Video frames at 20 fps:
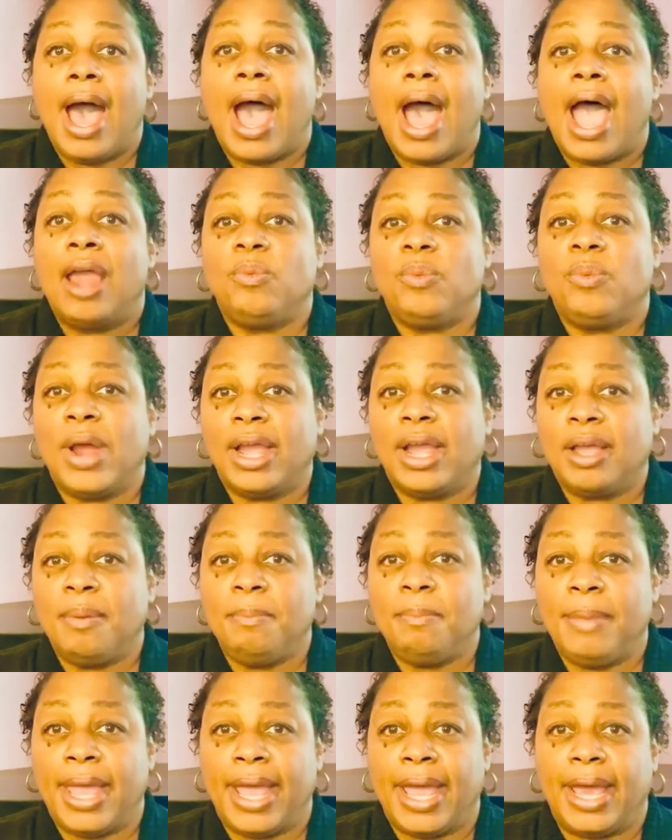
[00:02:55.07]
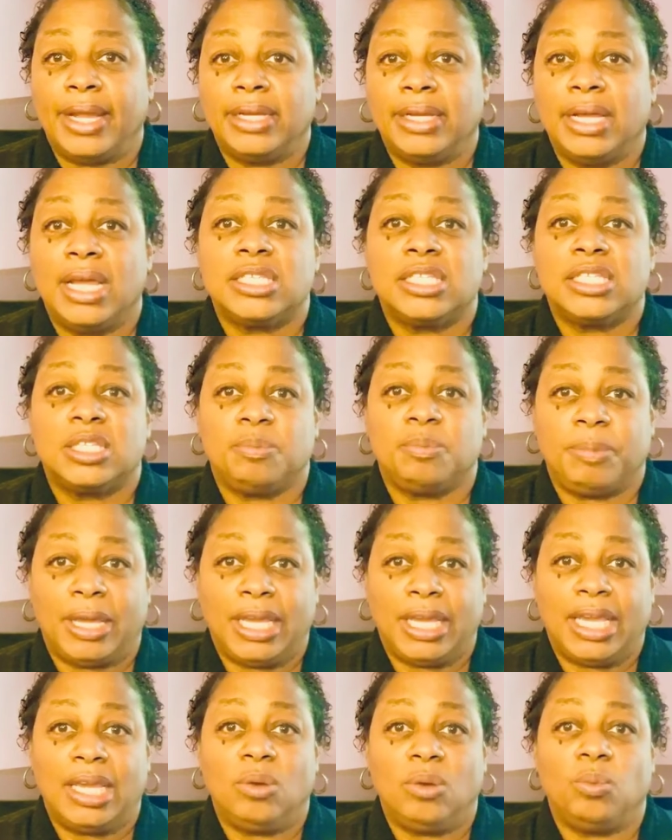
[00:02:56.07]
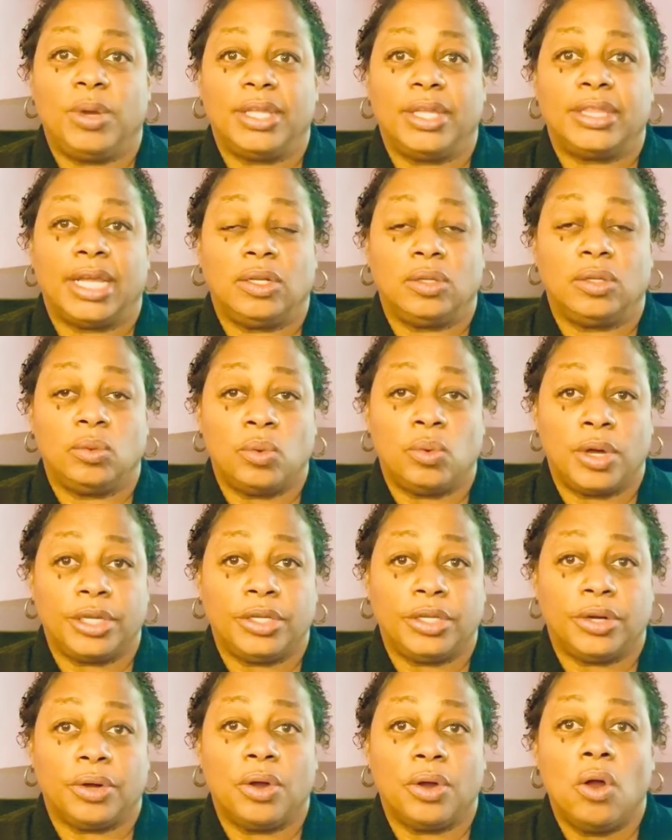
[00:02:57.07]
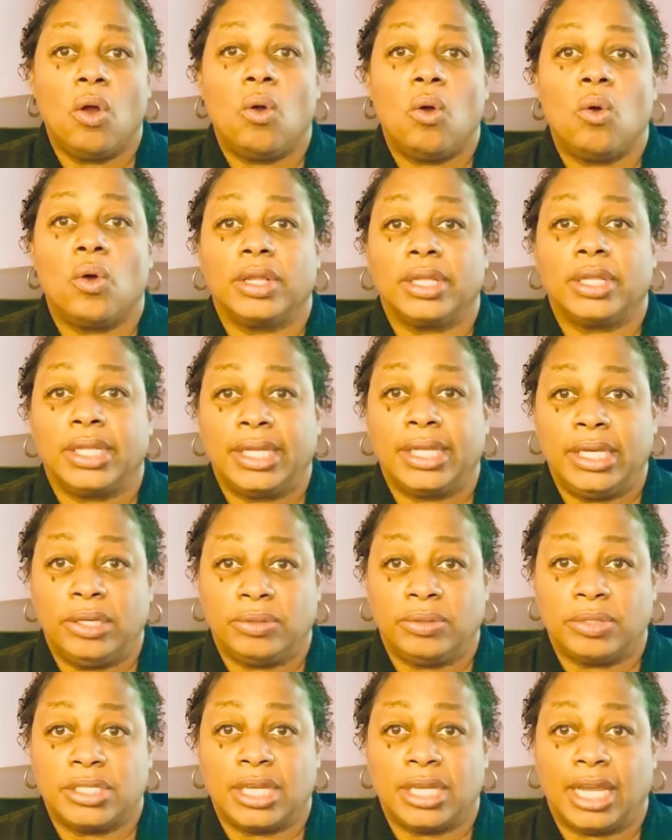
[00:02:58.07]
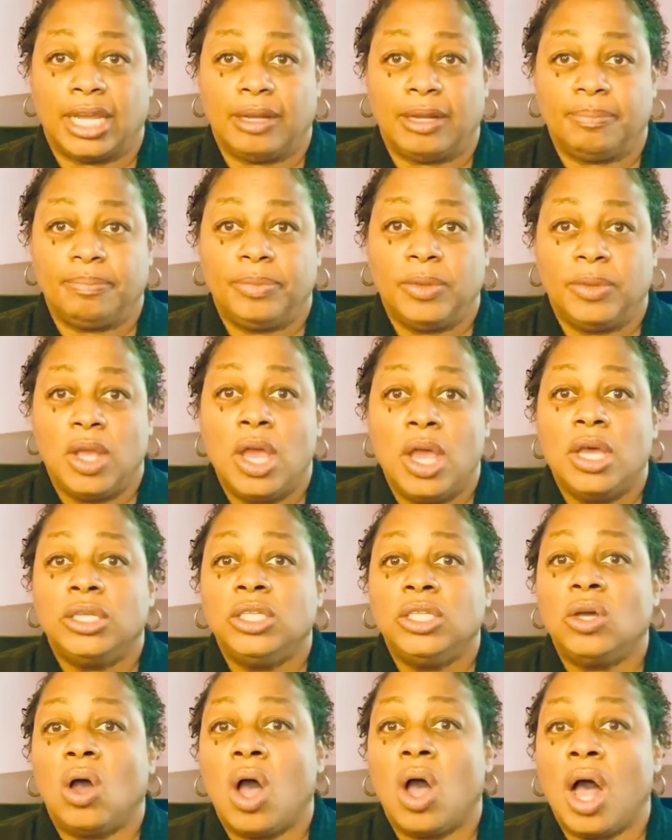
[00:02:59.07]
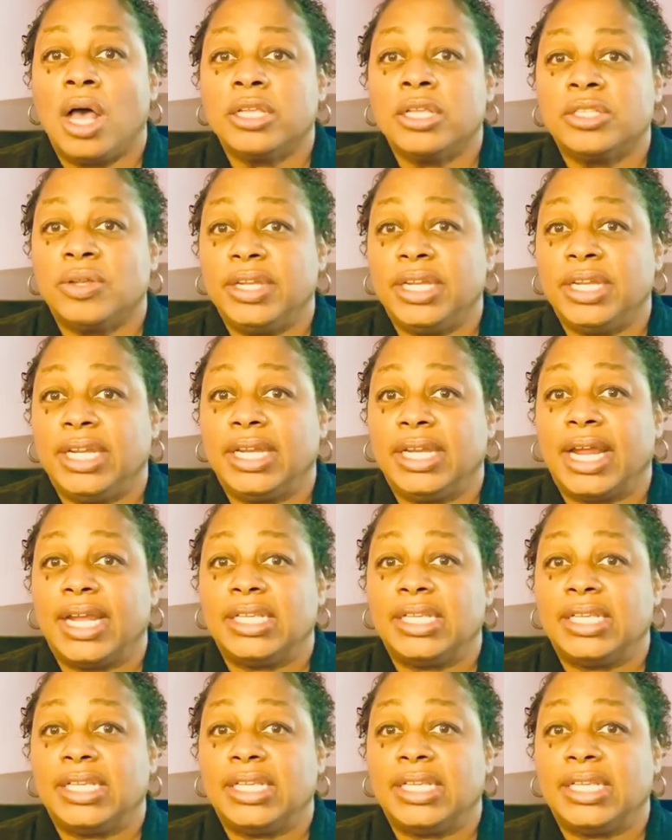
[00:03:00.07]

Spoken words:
I recommend speaking with a lawyer or legal team. You'll also need a